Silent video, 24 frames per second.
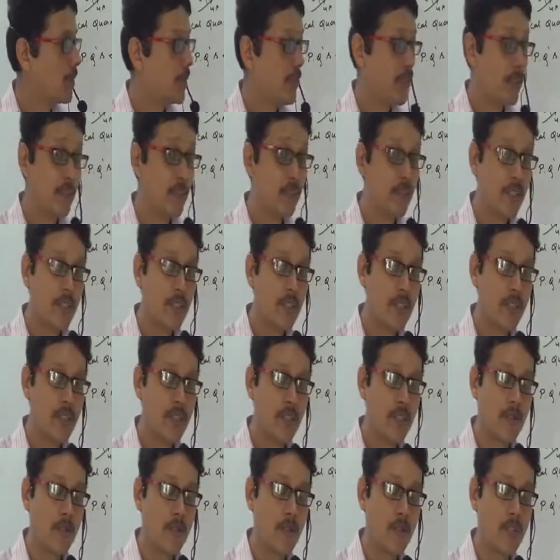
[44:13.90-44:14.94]
But
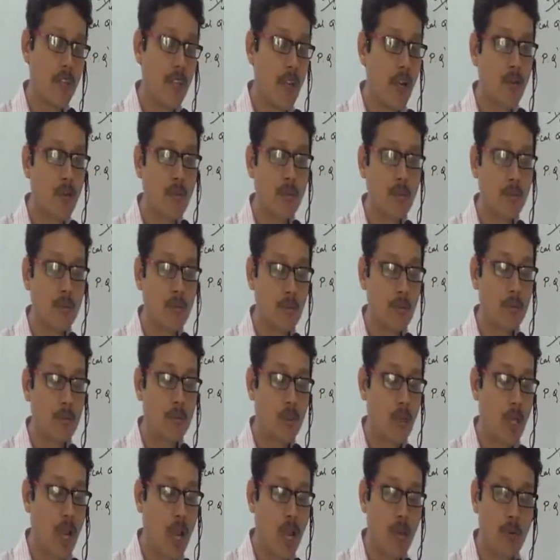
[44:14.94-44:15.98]
even
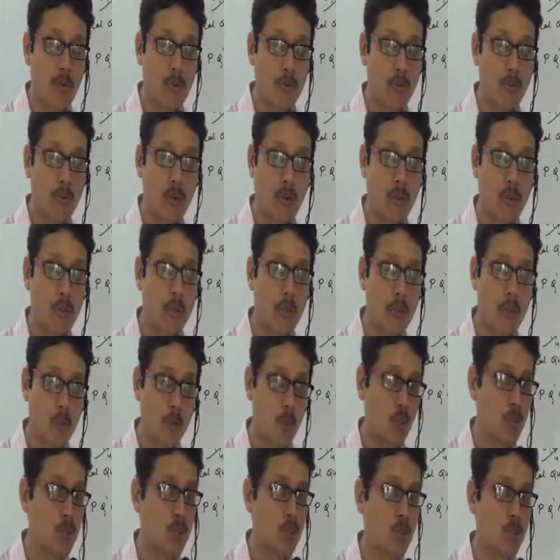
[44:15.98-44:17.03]
you have to follow
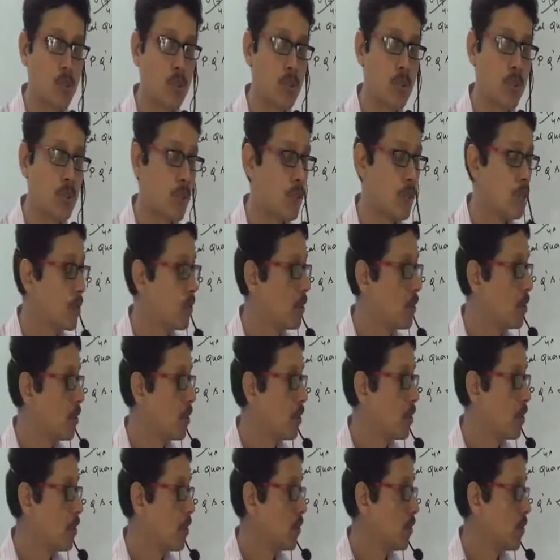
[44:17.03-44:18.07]
the rules
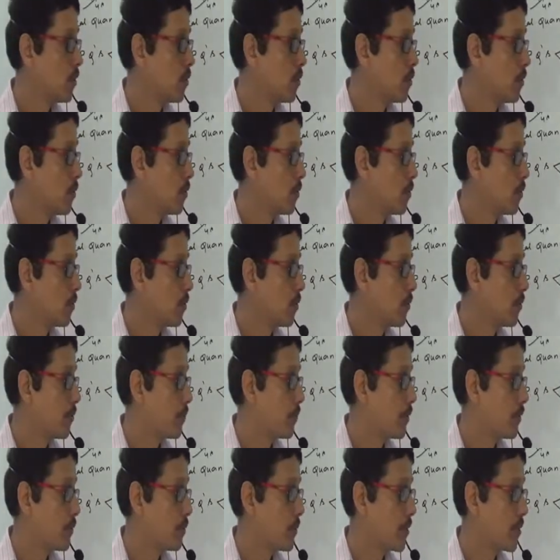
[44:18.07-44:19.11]

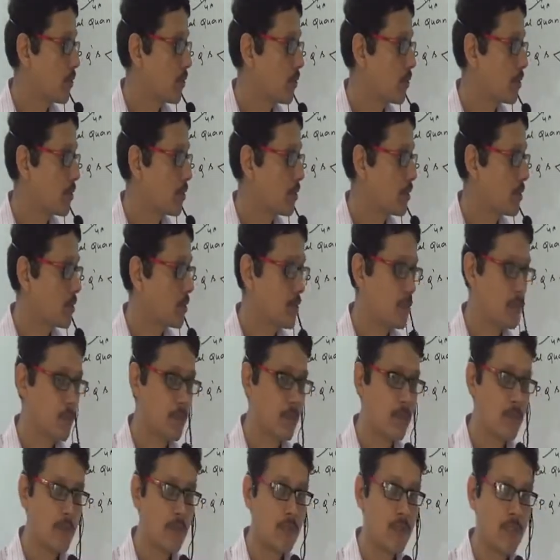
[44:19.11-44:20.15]
of because
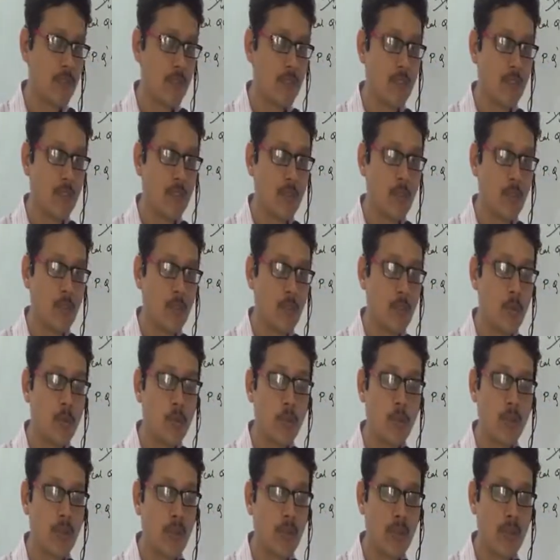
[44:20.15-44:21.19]

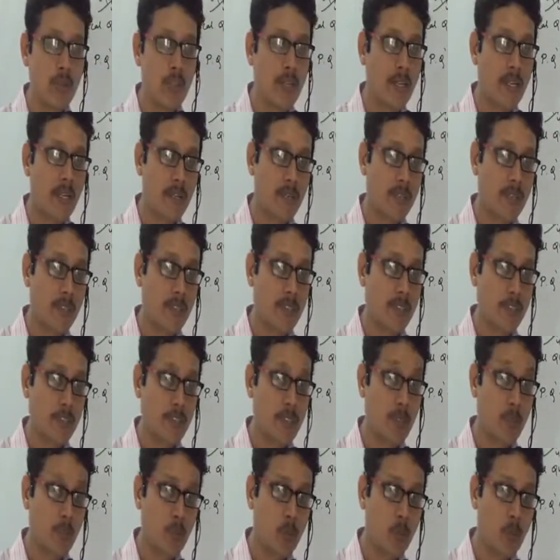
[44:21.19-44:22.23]
you may not get
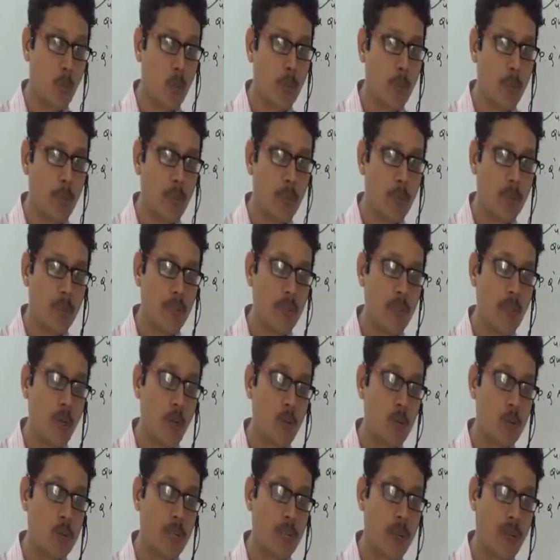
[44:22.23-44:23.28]
affected. Some old people
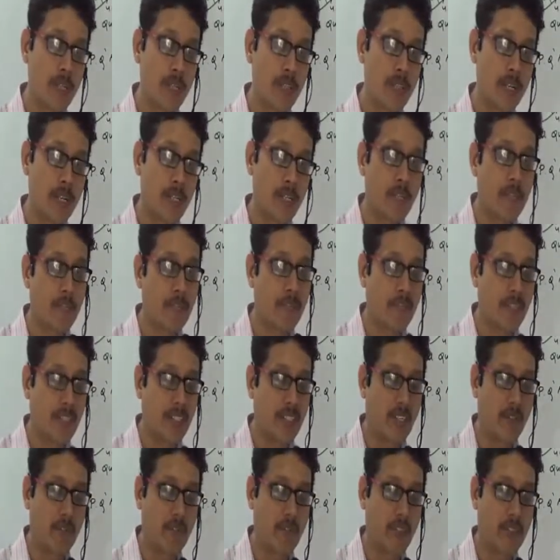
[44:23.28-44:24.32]
in the house might get
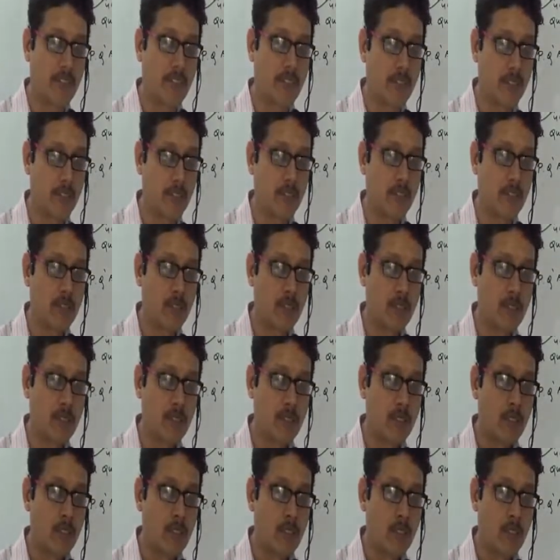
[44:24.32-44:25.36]
affected.
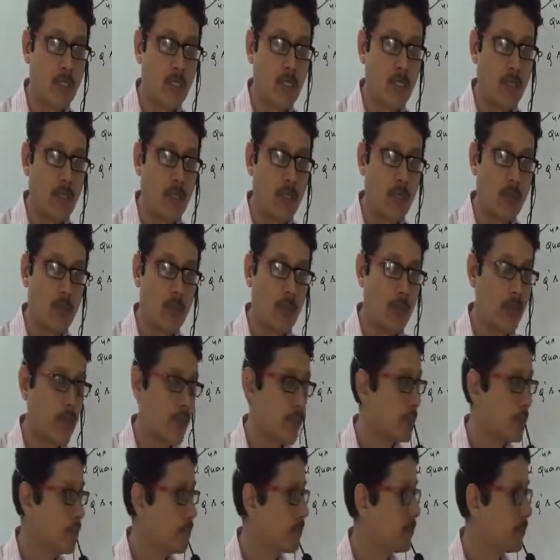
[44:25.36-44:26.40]

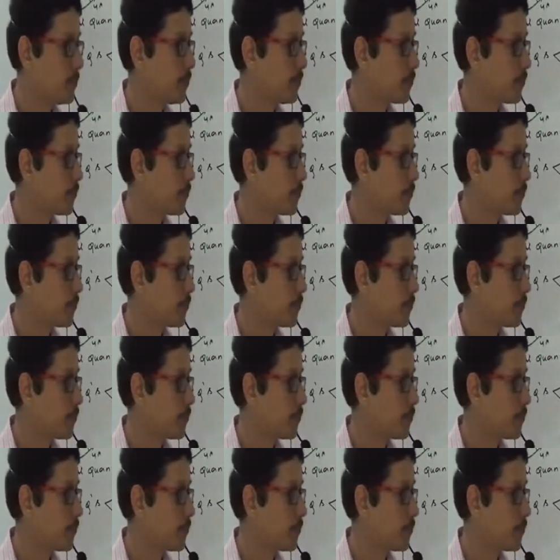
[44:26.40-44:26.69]
Okay.